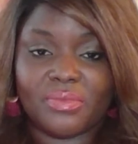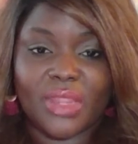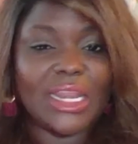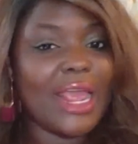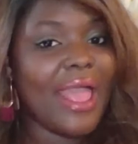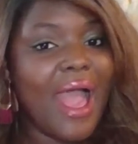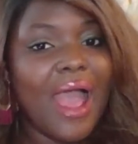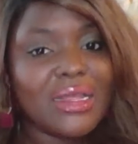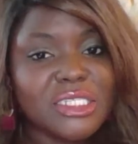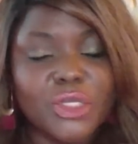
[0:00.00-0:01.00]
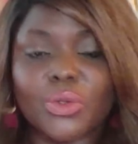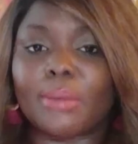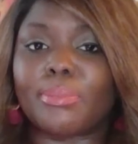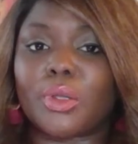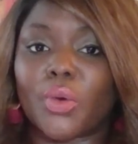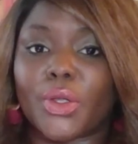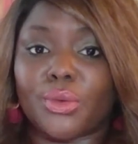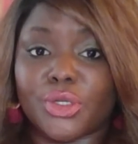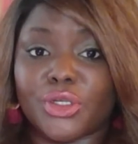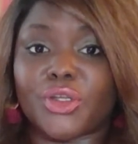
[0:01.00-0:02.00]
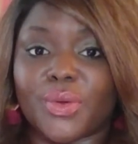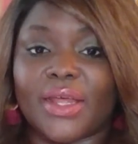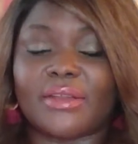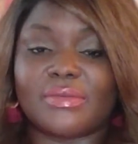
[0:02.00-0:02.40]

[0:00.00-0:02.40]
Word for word: And I ask you and implore you to do it.